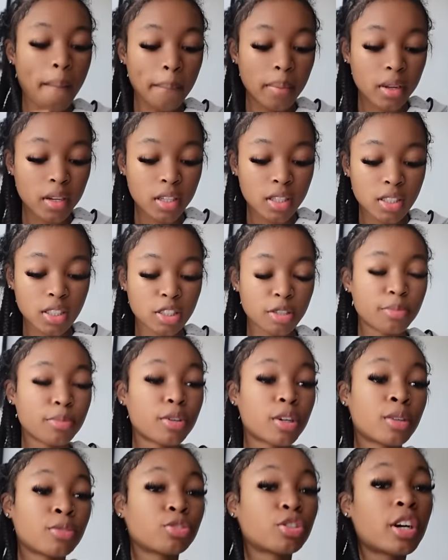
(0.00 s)
But this
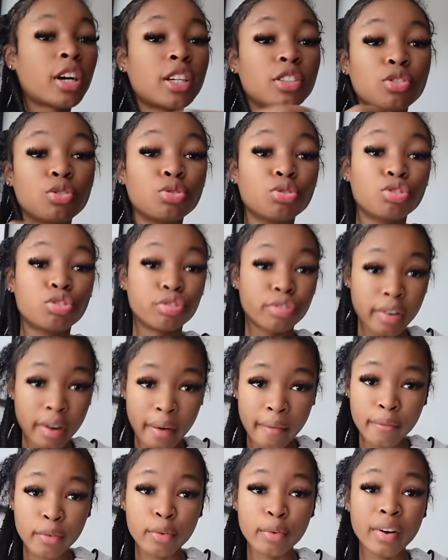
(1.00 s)
summer, I'm trying to
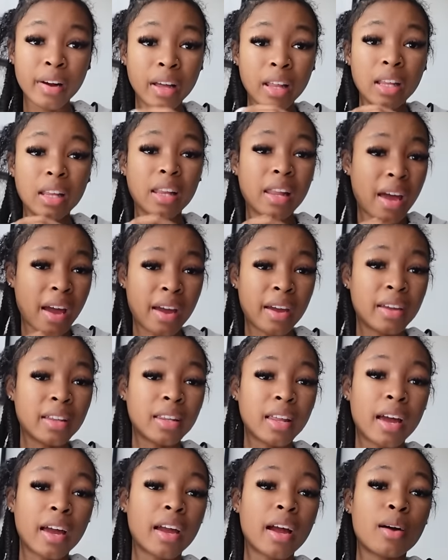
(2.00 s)
travel a
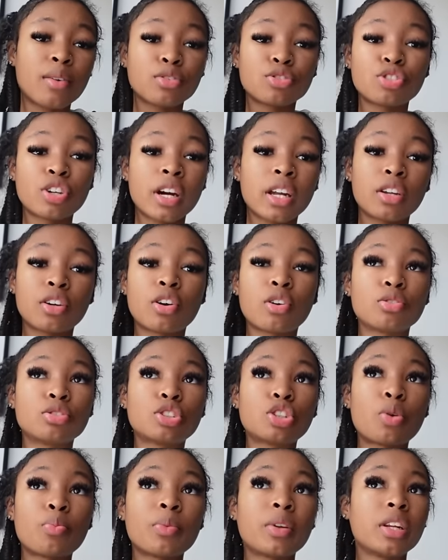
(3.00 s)
lot. Like, I'm trying to go
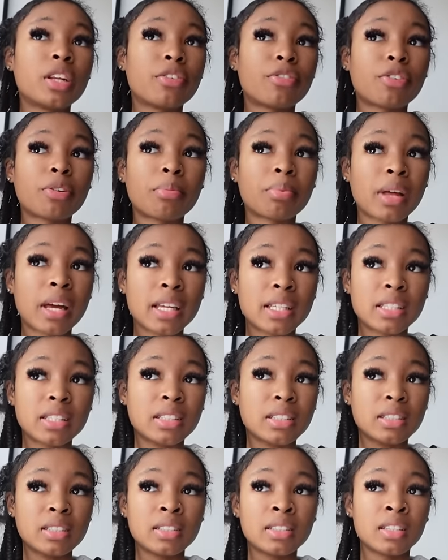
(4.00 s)
so many different
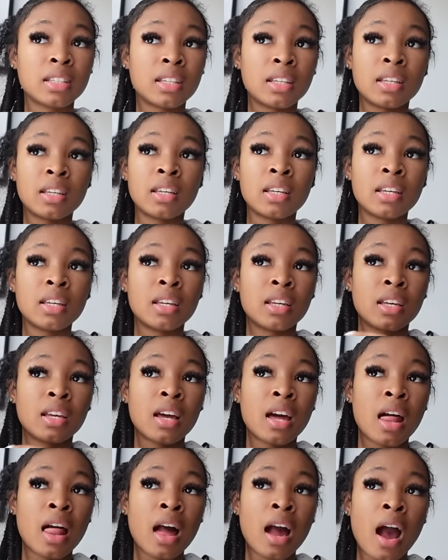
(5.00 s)
places.
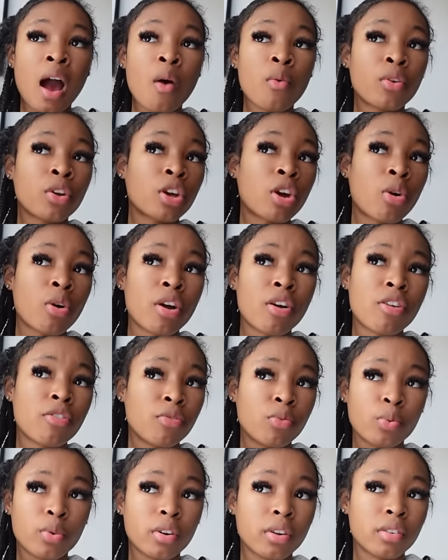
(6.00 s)
Like, I want to go
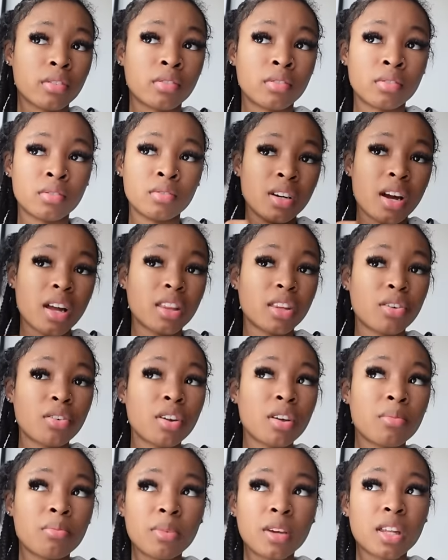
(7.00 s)
everywhere. I know
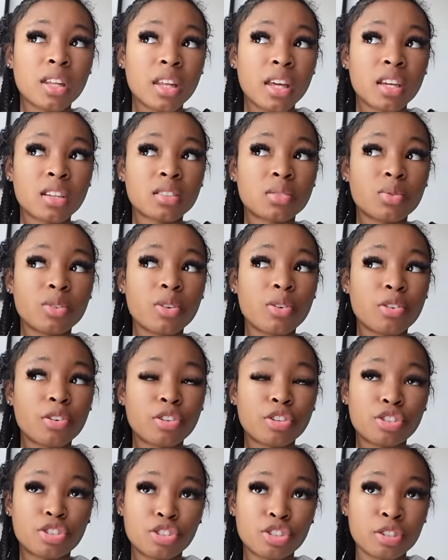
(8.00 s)
that me and Lex, we going
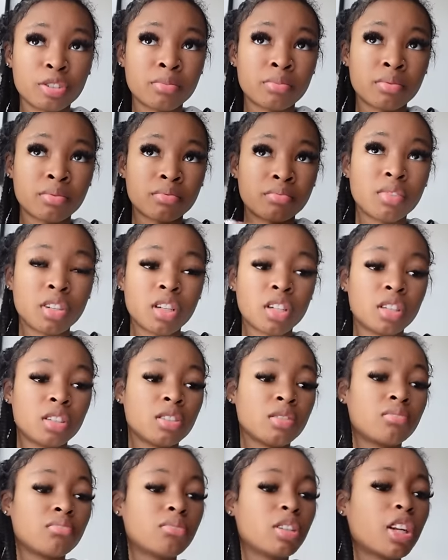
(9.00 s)
on a trip
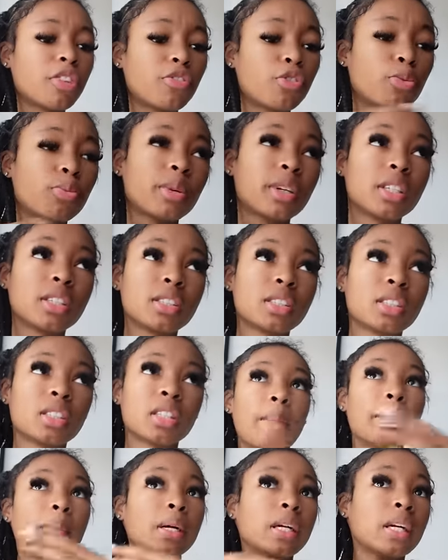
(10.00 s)
um in a few months.
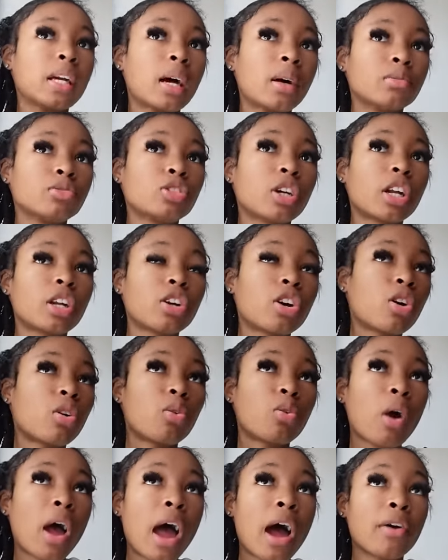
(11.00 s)
But I'm trying to
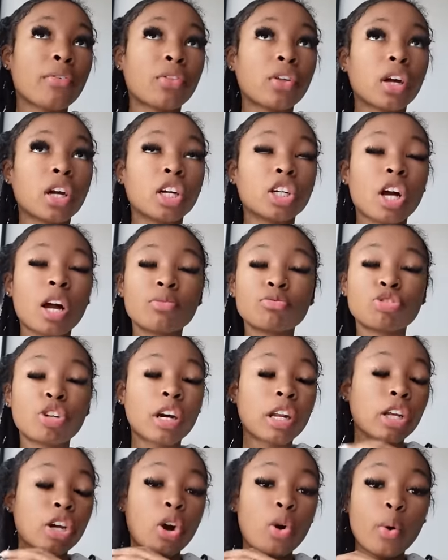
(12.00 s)
go out the I'm
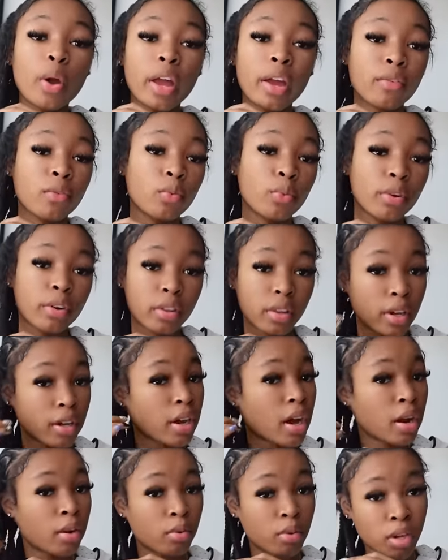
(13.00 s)
trying to go everywhere.
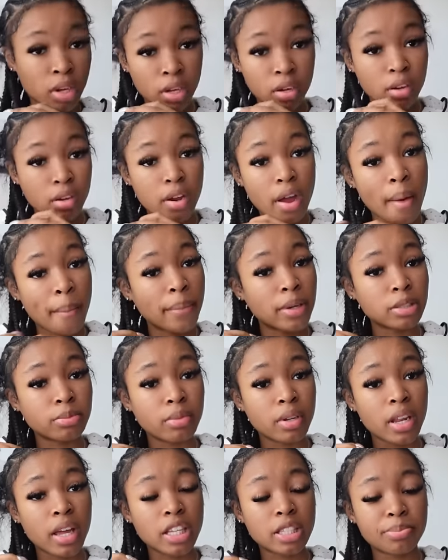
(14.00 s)
Like, I don't care how much
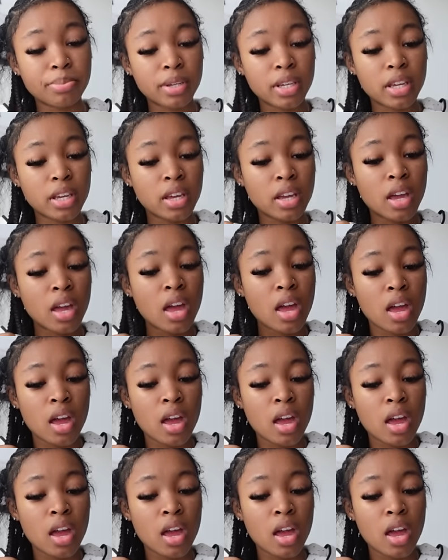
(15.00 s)
money I spend.